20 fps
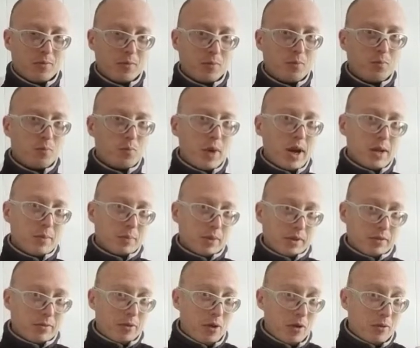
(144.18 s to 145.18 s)
Might
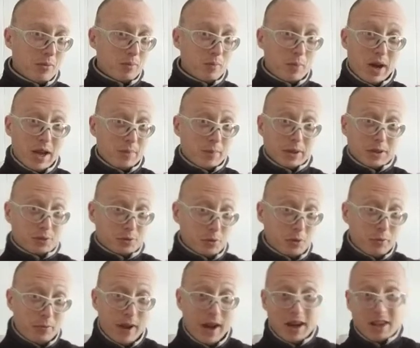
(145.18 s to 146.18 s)
be
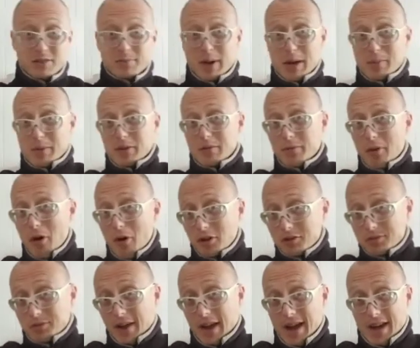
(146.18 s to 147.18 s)
true facts, might be
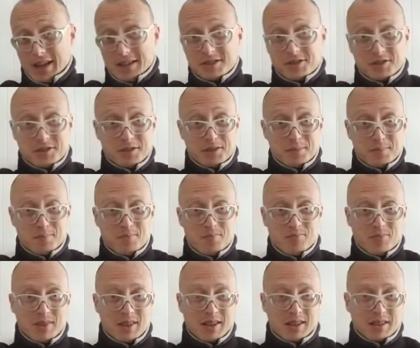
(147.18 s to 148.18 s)
false facts.
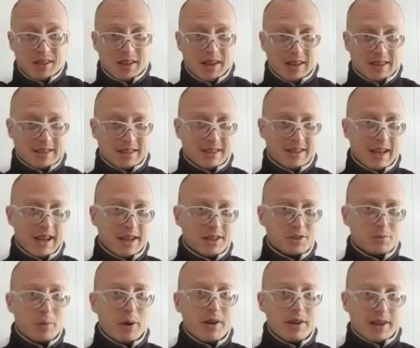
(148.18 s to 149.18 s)
Like today
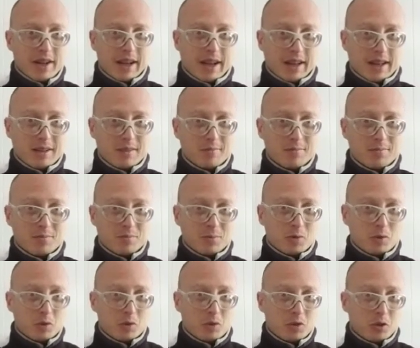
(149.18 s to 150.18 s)
is Monday.
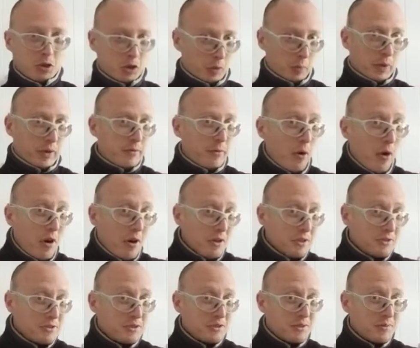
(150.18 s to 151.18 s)
Could be
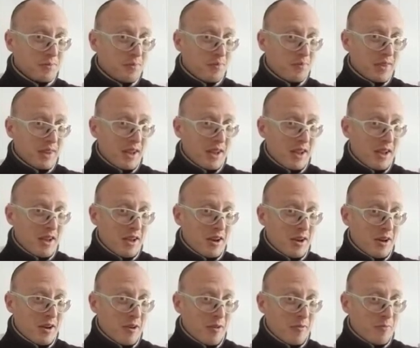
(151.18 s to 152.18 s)
false,
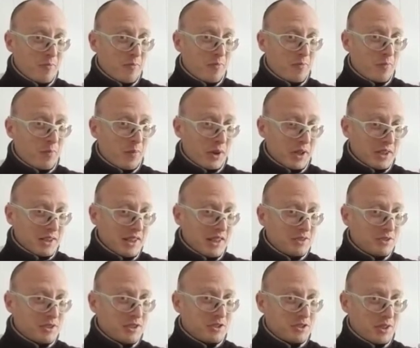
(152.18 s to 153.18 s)
but at
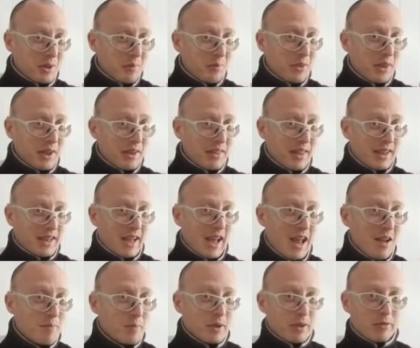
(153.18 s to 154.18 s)
least it's something that
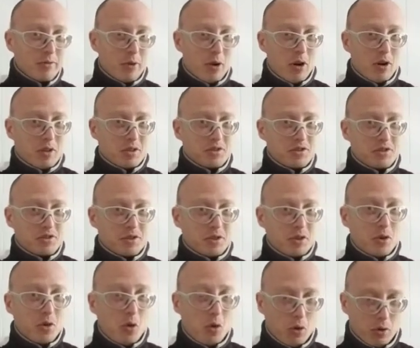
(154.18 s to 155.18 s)
can be false
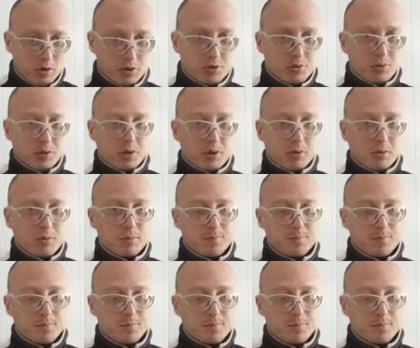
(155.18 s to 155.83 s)
or true.